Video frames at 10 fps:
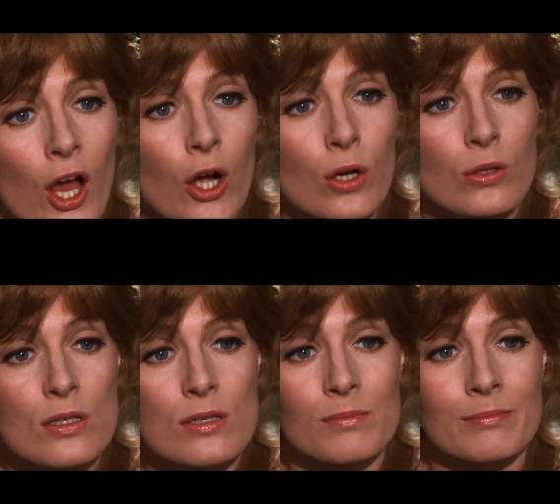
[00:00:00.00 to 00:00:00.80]

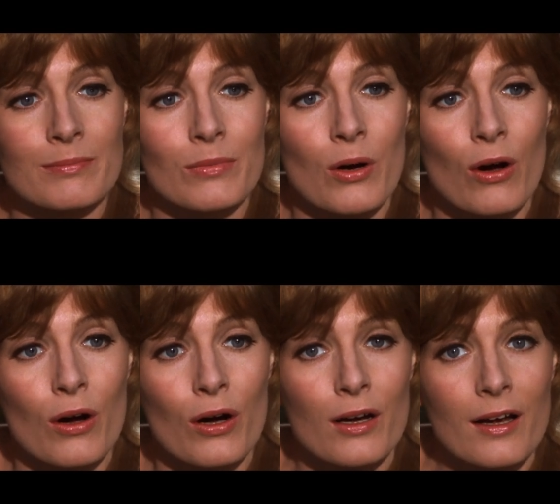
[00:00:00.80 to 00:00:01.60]
wholesome or
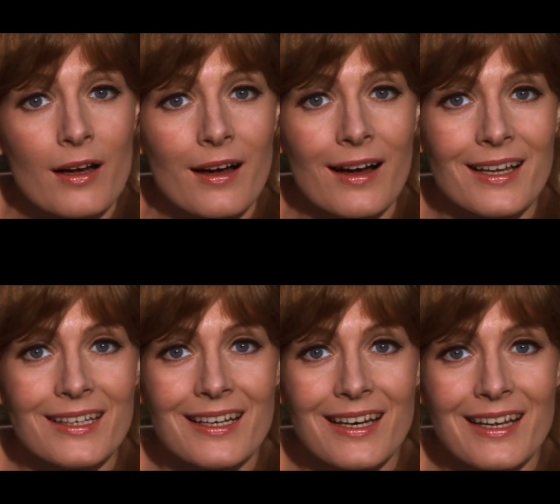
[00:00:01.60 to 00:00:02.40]

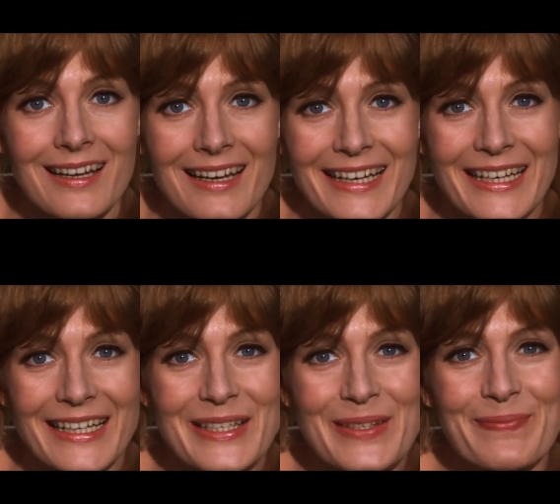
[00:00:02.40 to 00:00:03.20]
un. Um,
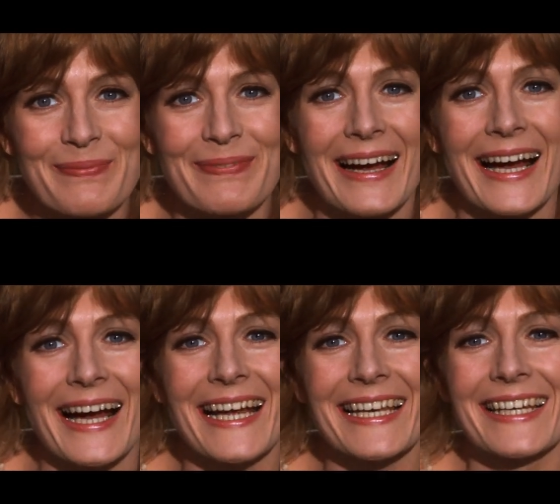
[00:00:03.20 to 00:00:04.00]
it's
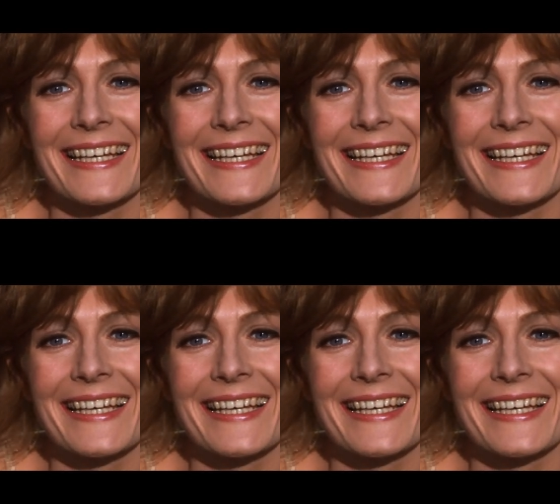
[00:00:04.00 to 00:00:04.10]
mad.